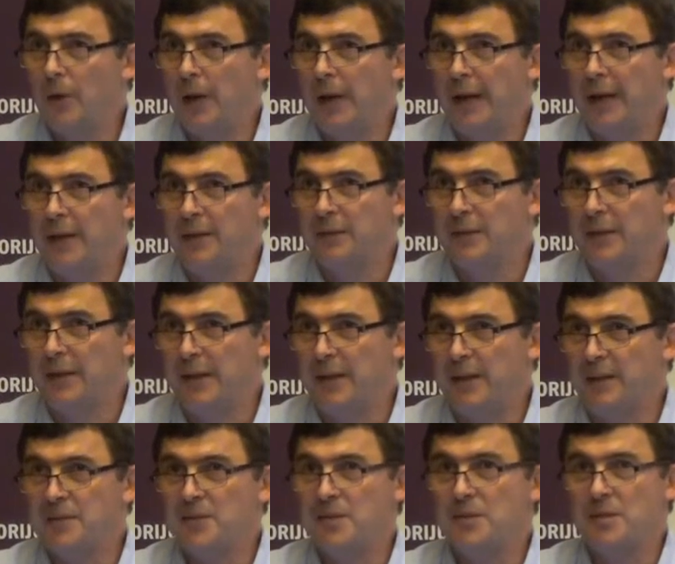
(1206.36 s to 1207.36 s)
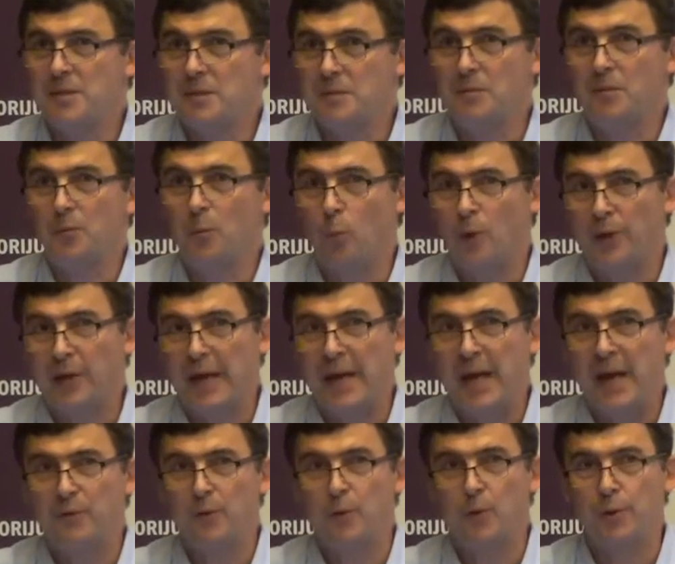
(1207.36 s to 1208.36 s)
And it's what I
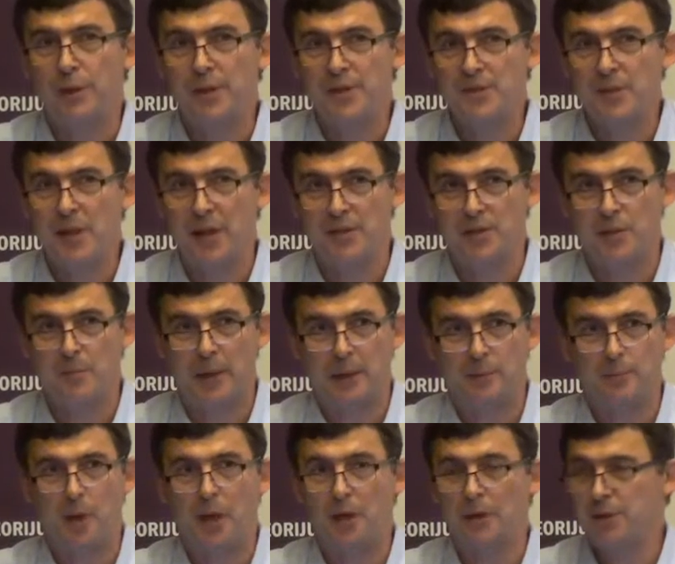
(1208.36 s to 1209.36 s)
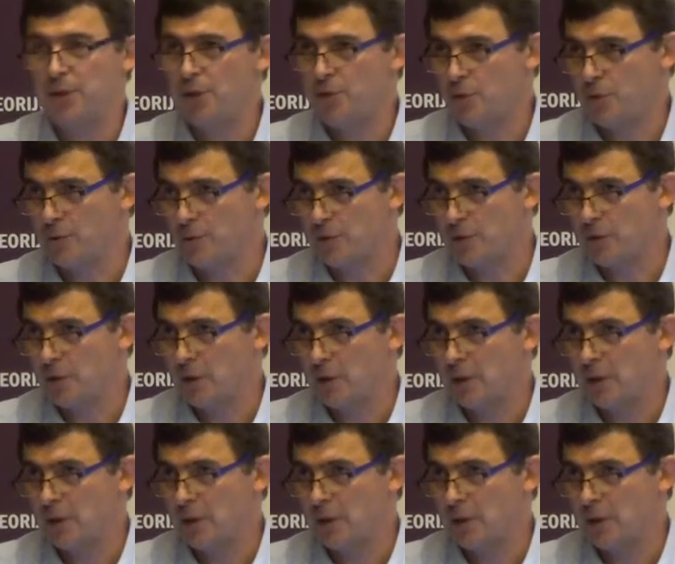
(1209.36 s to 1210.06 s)
have criticized about politicians